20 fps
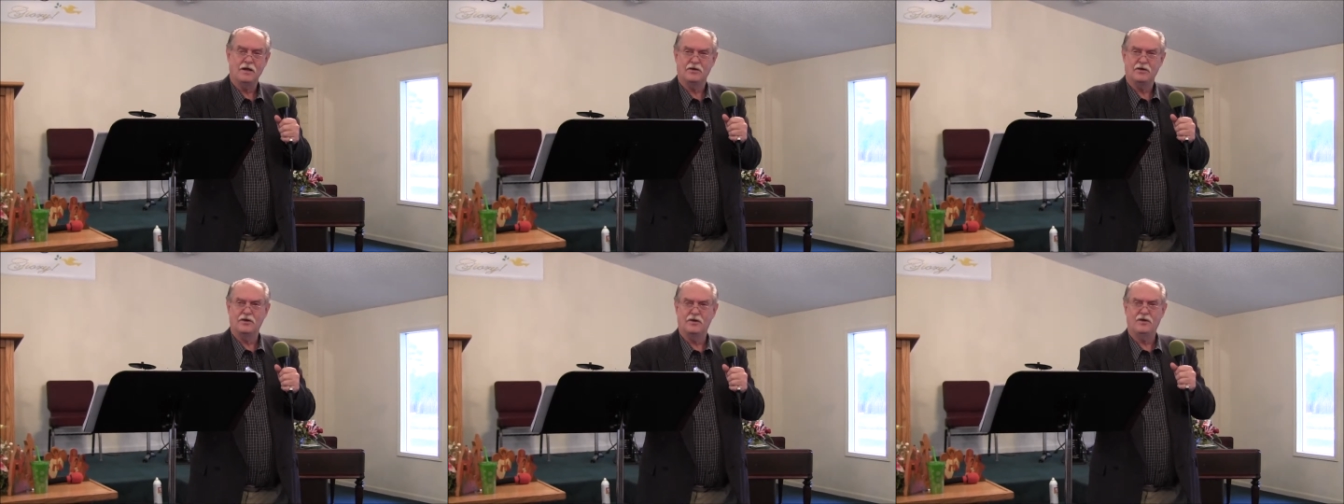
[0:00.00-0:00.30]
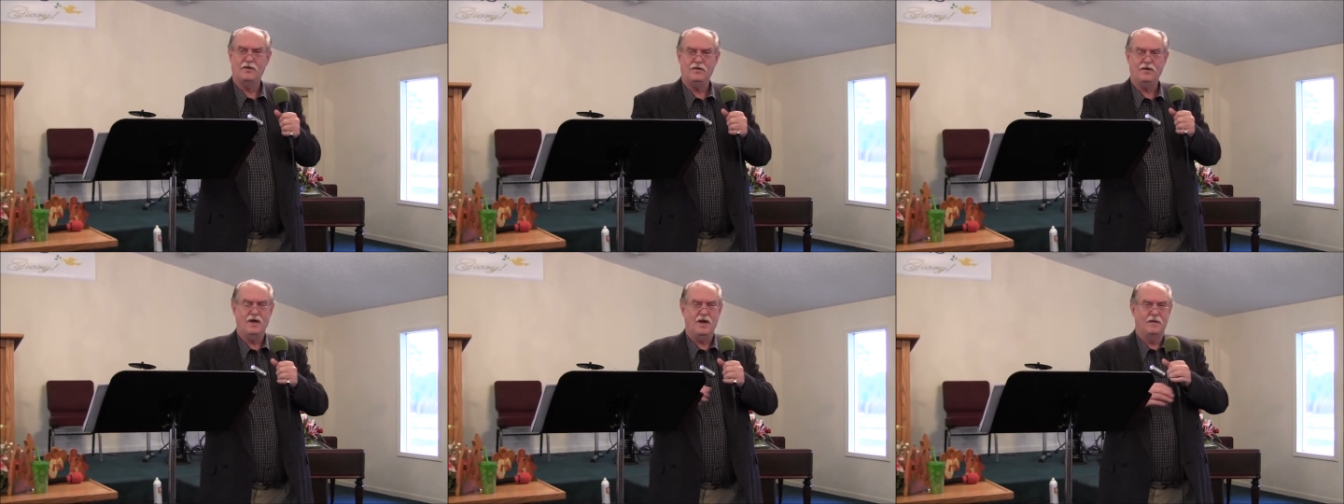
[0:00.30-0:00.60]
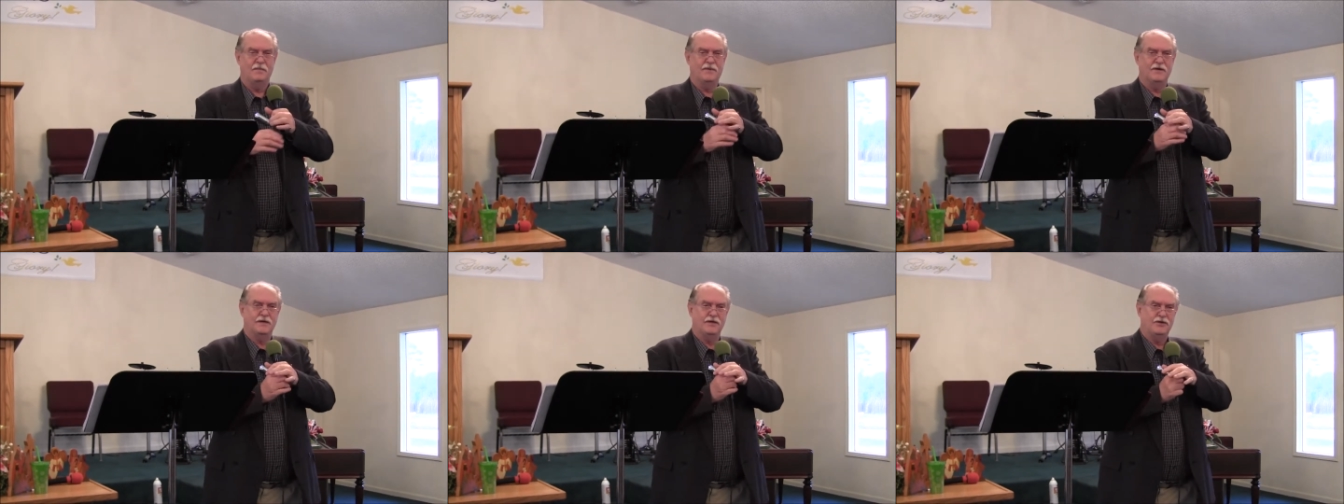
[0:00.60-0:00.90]
you know,
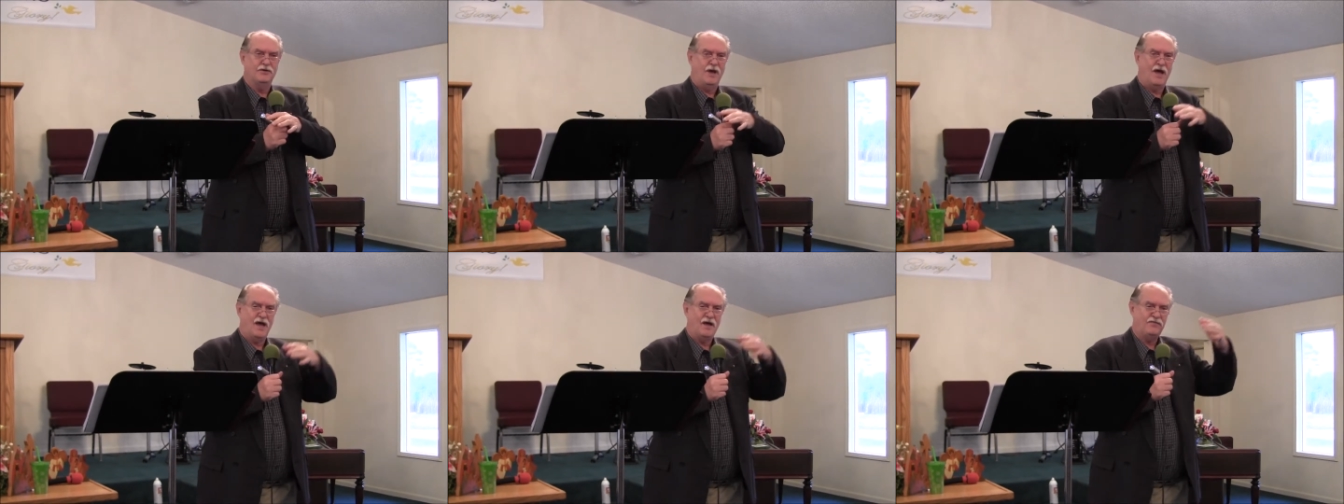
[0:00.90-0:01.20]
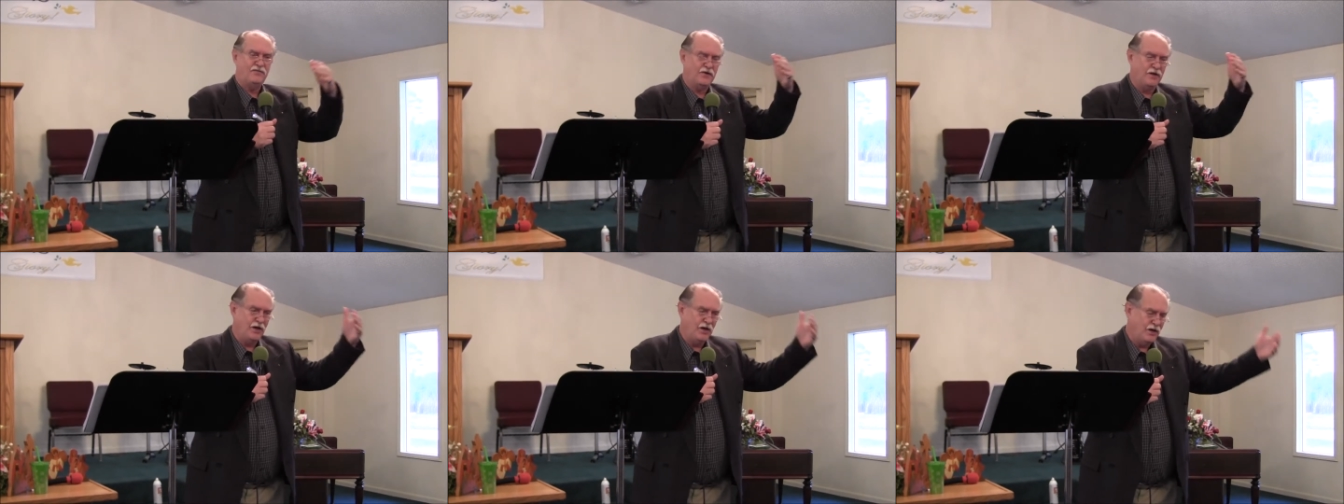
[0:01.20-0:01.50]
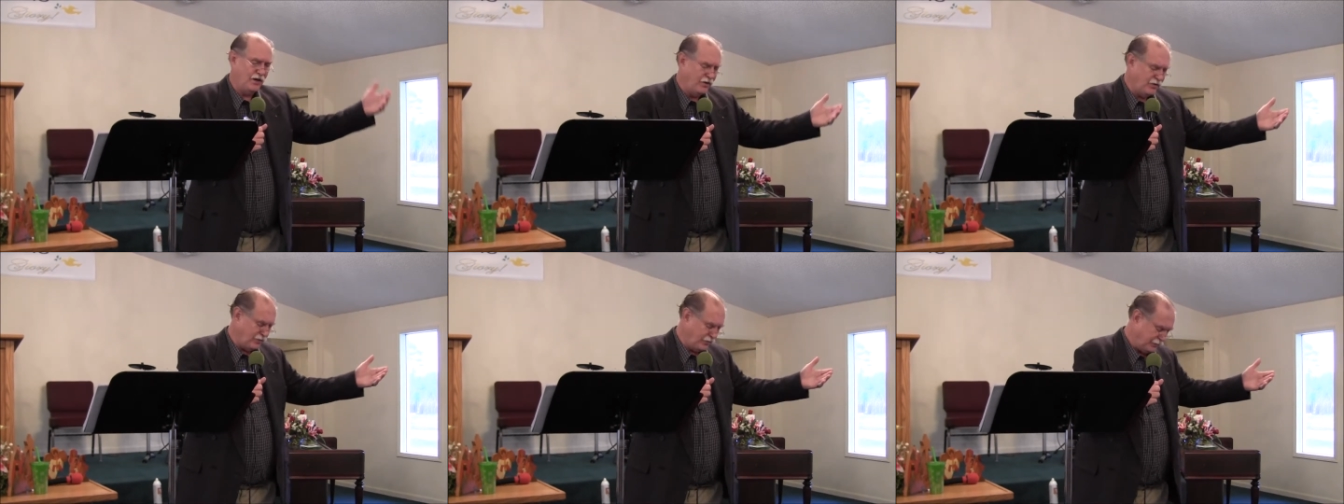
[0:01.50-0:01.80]
but you have to
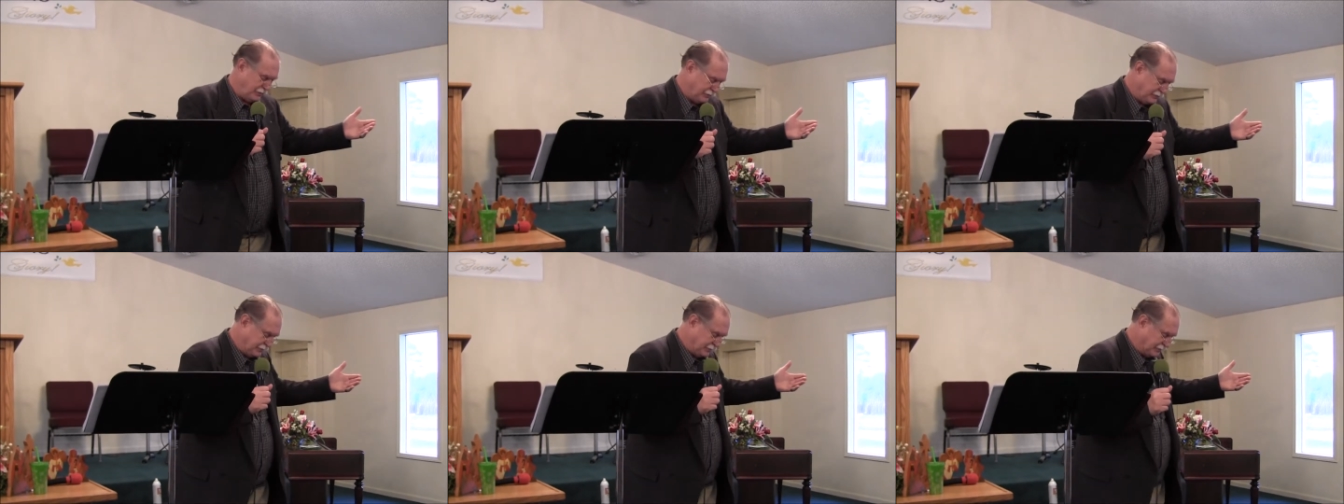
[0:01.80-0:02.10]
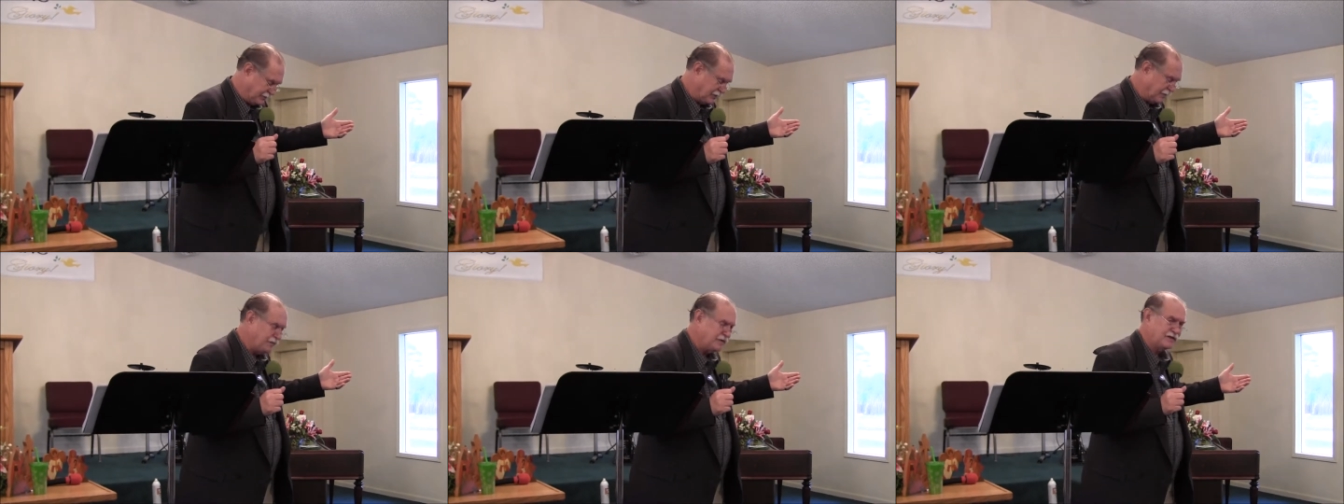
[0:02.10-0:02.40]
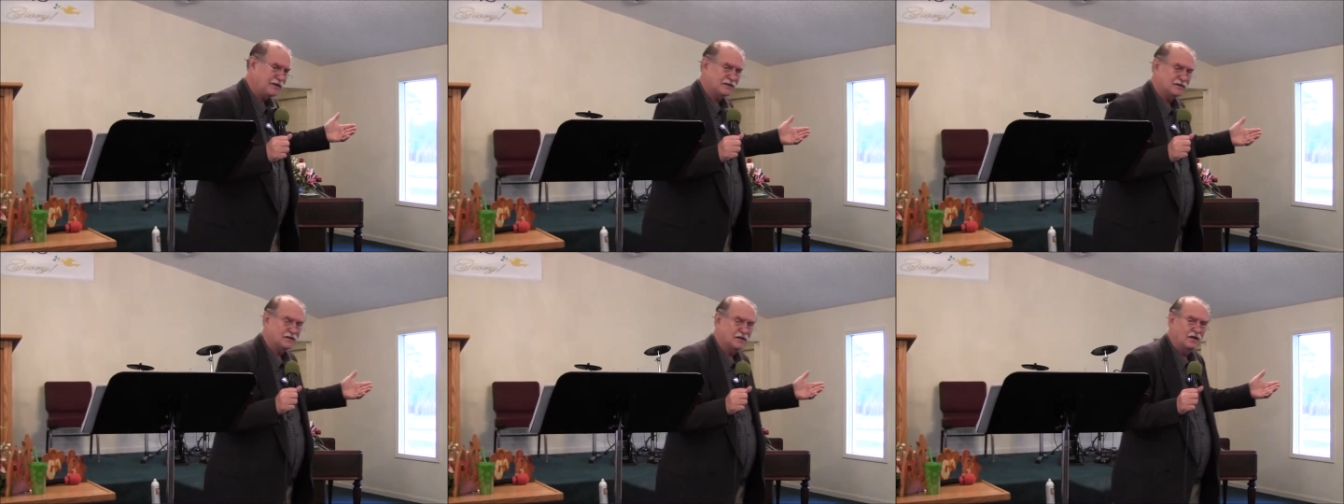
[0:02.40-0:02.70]
hear some of
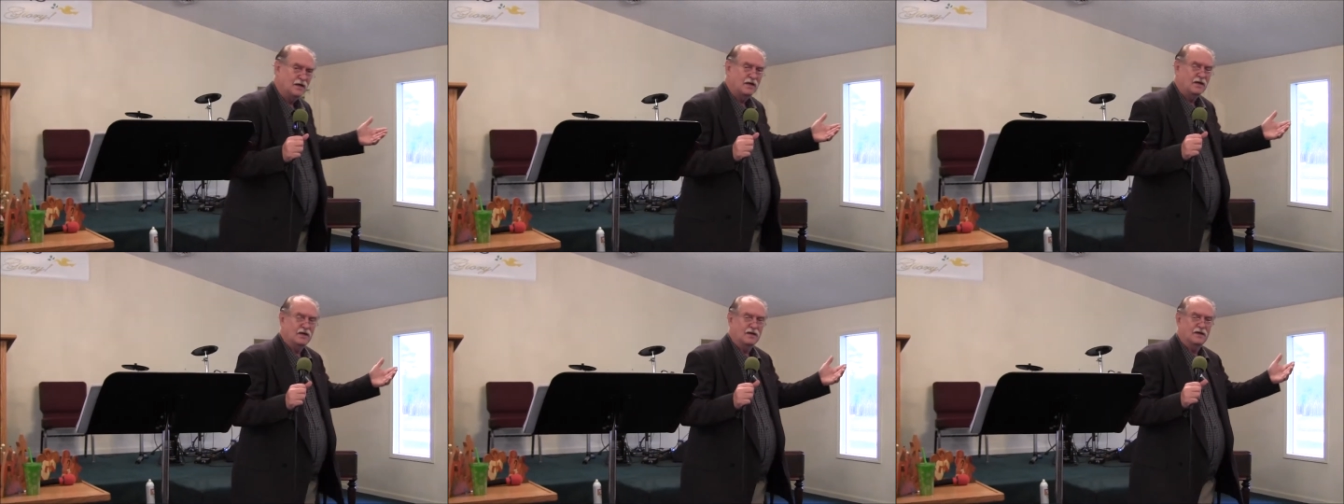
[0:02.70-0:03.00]
this